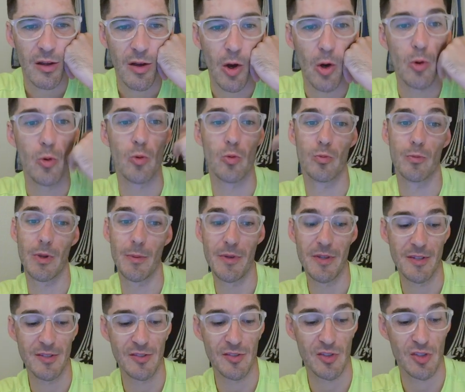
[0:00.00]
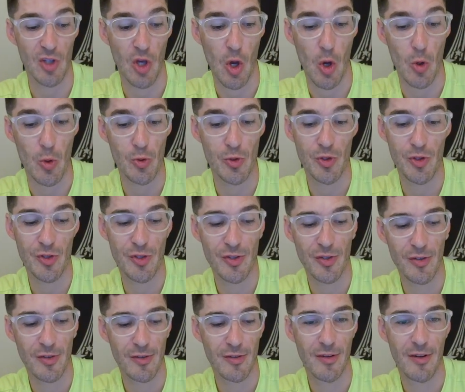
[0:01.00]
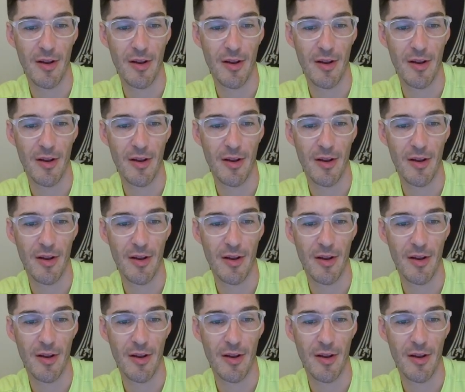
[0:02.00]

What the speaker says: Oh, maybe it is skosh.